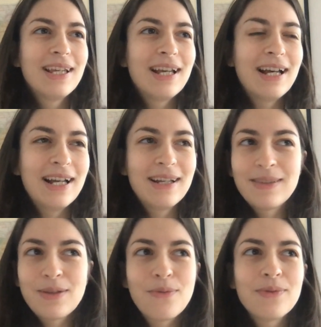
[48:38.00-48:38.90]
uh,
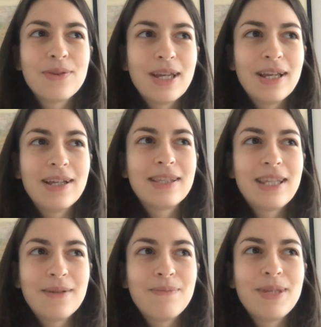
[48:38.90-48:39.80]
the, uh,
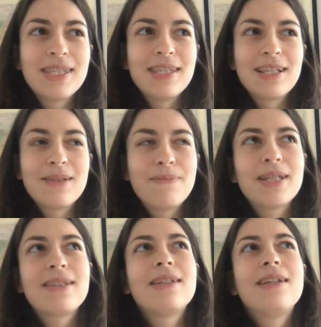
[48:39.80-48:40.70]
their business.
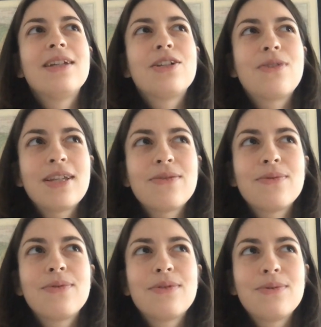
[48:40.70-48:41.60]
But try
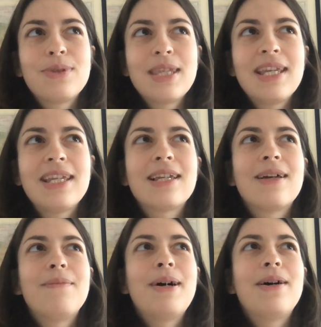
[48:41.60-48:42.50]
to, to think
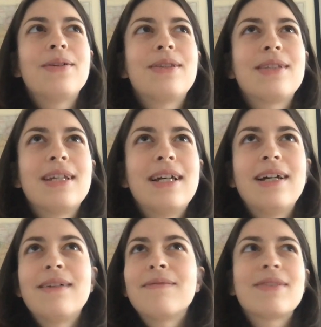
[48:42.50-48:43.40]
about
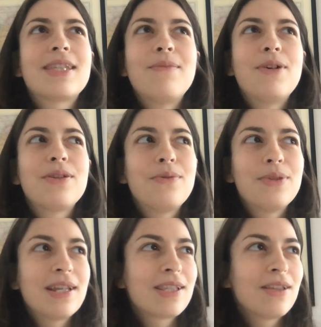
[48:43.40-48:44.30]
uh, someone who
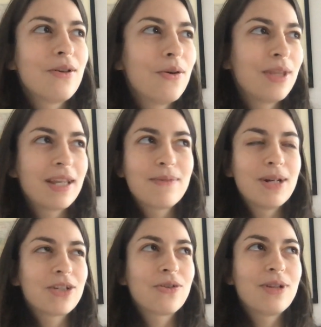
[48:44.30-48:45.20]
doesn't know that
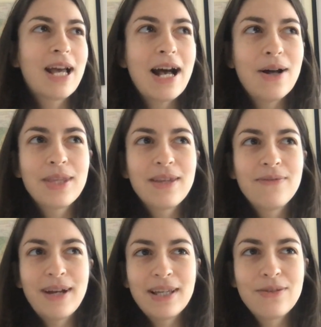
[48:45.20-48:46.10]
much on how they
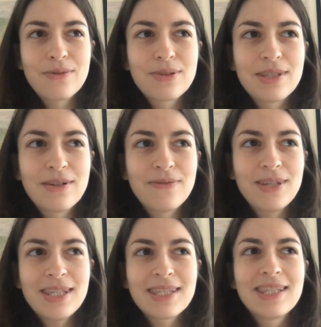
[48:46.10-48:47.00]
find your
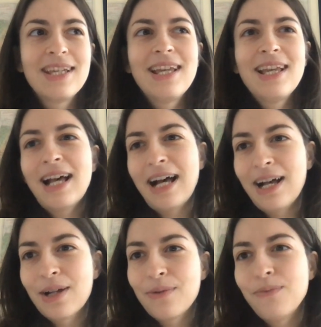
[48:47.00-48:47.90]
service.
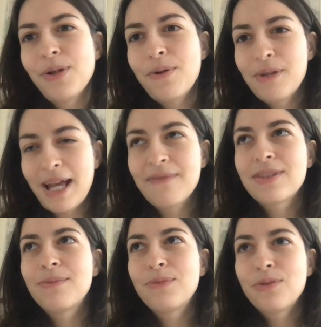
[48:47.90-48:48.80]
Uh, we will have
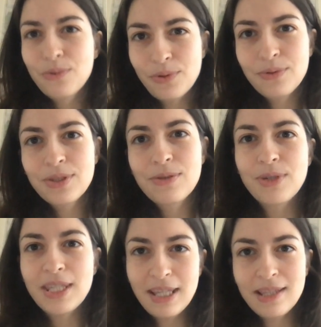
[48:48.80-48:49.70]
some tools
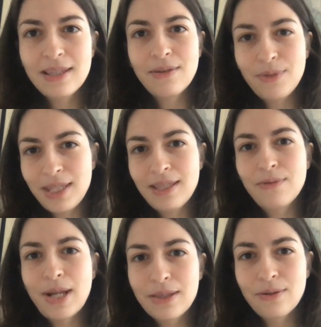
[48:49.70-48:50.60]
within within
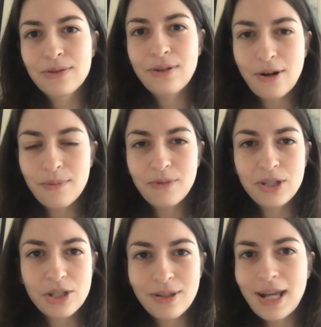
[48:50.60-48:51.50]
one.com
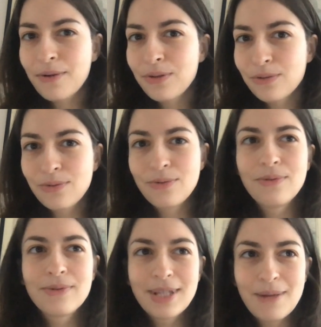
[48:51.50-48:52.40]
which allow you
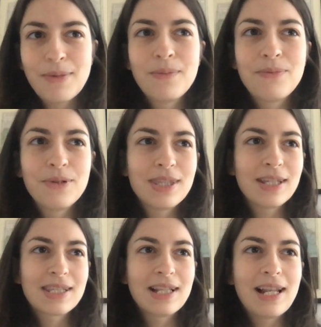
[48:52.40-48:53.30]
to come up with
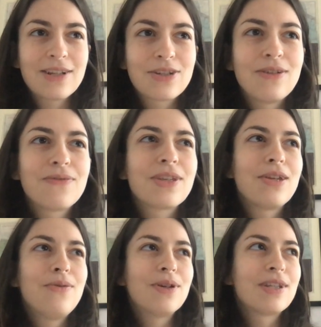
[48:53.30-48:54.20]
a selection of
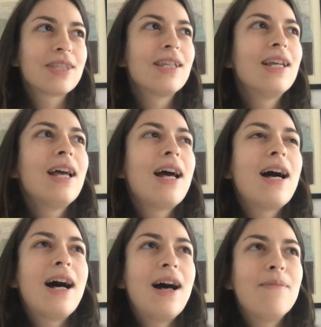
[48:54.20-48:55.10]
keywords,
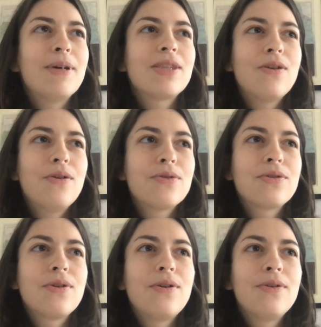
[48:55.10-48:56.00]
uh, but
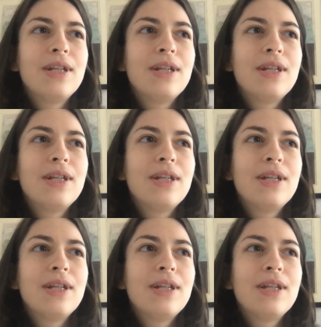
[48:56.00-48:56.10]
also